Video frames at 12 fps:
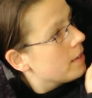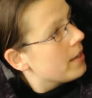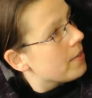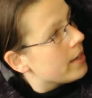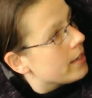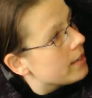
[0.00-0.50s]
and
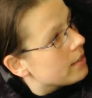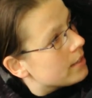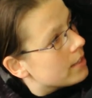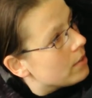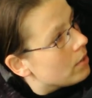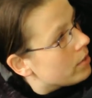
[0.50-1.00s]
they
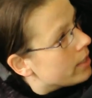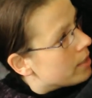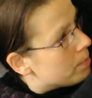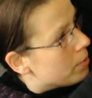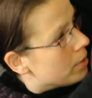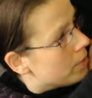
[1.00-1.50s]
did already
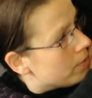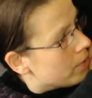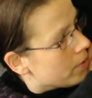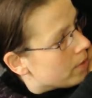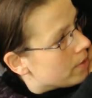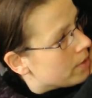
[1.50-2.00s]
put
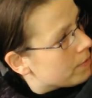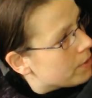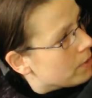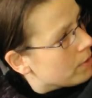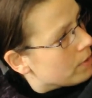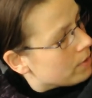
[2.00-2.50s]
a few
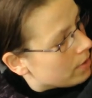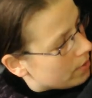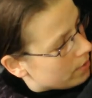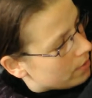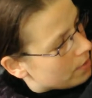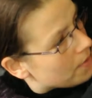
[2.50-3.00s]

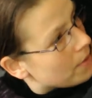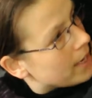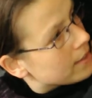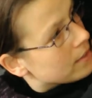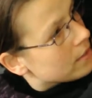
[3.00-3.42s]
threads.